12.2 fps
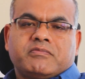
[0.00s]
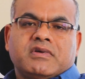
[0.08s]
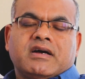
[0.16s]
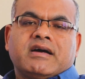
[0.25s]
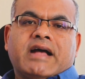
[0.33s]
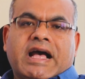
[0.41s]

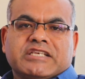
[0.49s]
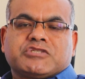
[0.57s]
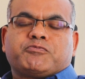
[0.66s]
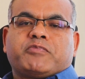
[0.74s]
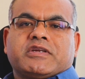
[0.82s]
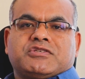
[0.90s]

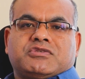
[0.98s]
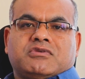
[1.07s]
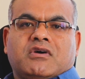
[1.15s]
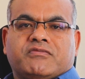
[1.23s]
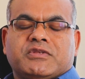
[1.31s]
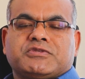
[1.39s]
aspects
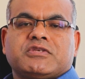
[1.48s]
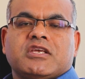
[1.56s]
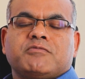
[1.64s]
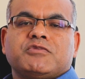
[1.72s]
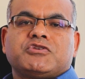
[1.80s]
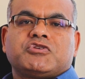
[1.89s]
of the
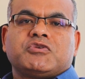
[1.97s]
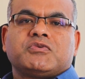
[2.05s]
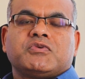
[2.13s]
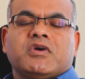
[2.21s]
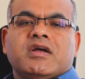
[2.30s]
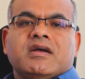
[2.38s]
same
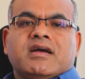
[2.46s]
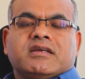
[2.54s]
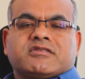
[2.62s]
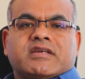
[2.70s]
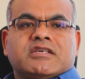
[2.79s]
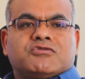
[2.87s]
issue
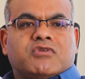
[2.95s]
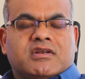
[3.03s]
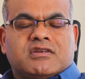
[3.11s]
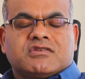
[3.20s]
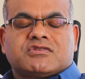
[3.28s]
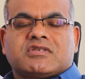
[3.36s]
and try to
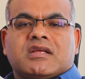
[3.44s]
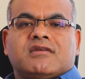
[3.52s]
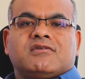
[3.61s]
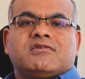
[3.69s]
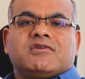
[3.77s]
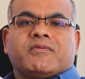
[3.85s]

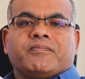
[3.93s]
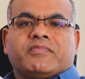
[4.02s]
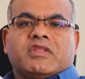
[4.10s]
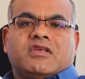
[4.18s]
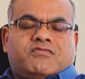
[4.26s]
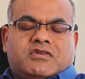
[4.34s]
understand
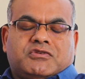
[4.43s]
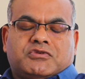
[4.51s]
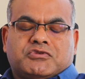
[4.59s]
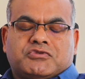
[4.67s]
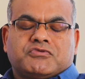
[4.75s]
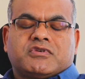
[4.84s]
if it is
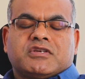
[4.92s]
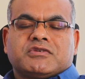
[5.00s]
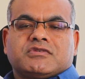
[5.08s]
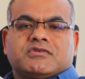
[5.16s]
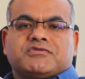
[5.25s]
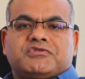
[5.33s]

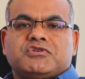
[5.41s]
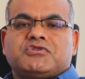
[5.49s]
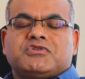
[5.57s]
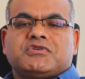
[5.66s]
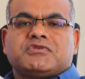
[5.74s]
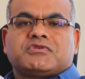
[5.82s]
students or
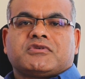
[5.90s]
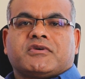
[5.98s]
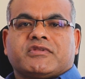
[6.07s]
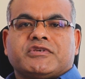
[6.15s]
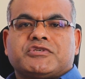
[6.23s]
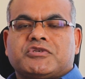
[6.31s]
teachers
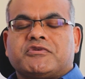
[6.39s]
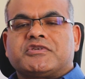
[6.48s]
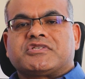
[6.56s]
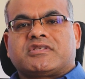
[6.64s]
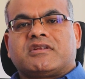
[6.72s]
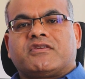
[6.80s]
or the issue
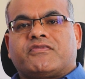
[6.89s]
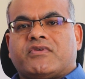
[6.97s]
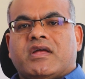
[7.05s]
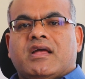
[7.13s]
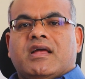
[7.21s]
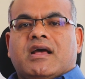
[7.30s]
itself,
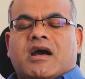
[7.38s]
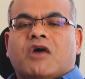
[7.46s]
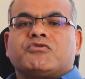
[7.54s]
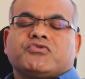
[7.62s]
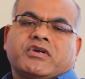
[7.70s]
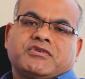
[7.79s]

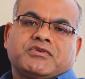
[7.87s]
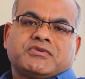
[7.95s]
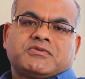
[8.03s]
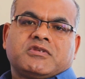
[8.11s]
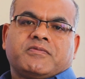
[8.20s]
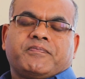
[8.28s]
how to
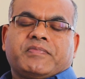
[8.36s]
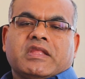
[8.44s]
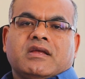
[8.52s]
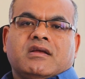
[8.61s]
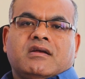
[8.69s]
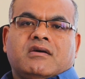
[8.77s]
address them,
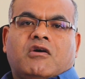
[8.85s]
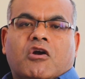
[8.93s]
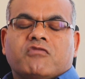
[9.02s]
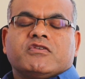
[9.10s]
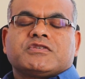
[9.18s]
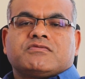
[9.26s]

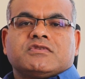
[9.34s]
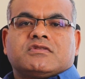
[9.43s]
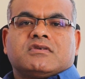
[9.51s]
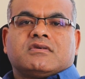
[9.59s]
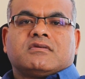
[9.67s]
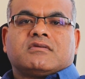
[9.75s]
always
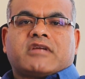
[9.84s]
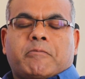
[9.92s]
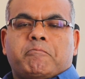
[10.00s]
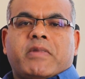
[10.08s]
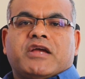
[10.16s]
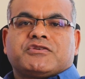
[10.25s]
with
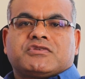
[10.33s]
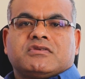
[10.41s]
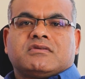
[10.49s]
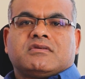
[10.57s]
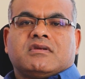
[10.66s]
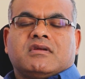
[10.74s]

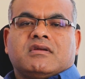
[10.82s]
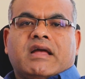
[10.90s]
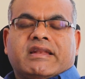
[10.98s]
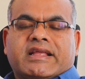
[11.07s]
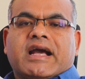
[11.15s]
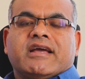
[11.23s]
compassion
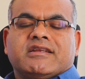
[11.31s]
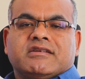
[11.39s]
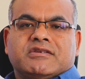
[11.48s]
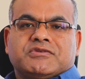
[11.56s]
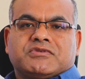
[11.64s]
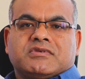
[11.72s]
and
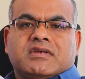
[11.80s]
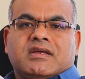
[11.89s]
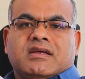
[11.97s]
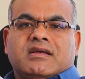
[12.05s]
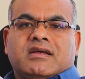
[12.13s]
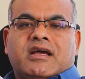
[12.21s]
kindness.
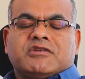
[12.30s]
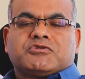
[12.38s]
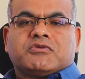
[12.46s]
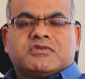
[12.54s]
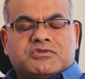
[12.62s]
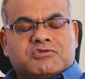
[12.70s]
And
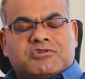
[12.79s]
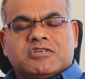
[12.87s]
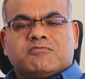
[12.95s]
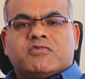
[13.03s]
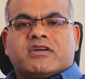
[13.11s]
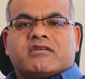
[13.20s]
so it's a
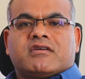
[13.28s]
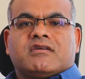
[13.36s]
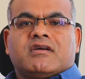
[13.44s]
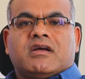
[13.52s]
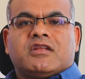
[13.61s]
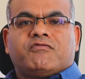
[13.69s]
teamwork,
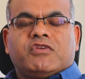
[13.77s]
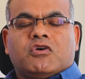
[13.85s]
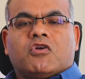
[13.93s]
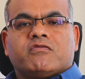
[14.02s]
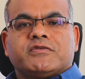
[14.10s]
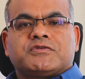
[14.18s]
and we
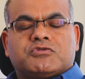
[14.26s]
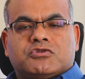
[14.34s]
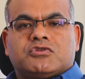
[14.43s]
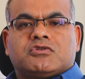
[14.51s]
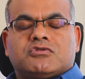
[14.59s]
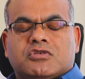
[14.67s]
always
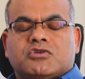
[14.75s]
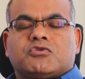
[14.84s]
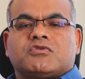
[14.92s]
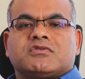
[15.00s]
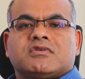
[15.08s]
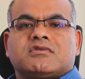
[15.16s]
sit
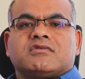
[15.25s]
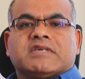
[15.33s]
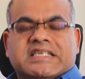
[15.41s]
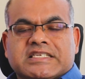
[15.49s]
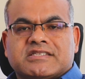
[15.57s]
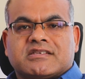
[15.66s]
together,
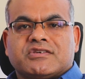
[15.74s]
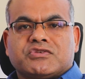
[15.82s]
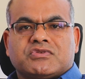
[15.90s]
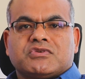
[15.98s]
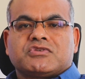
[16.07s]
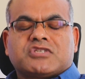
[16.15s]

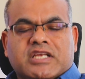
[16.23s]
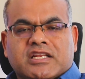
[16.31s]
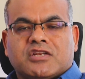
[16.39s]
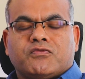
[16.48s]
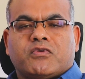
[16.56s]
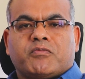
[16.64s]
discuss,
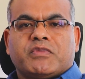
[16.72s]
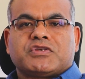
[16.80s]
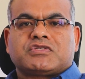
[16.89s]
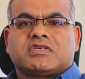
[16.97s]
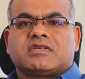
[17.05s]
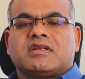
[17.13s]
share
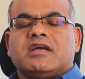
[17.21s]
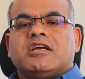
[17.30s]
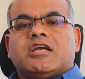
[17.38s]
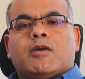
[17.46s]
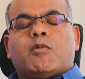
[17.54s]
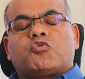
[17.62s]
information
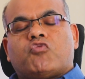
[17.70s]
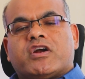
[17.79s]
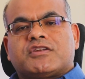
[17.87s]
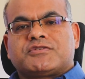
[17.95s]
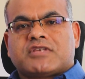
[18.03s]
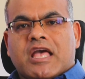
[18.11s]
about
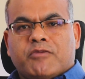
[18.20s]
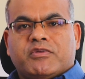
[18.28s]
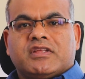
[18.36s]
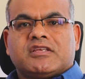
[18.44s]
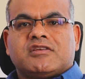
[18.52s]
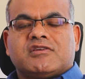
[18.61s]
what is
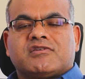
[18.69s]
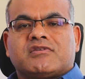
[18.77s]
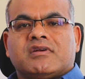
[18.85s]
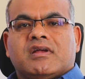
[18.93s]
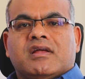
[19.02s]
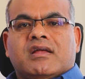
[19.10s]
happening here,
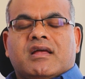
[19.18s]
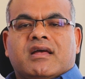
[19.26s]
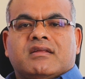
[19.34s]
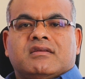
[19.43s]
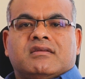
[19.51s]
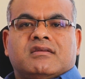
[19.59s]

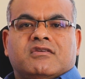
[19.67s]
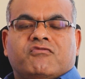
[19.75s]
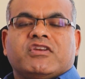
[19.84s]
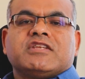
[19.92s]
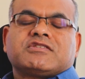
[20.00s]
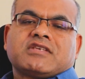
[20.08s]
and
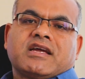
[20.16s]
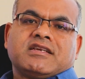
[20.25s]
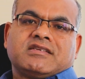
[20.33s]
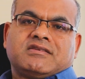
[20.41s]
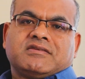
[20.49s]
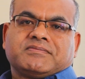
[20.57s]
we decide
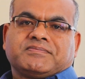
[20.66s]
it.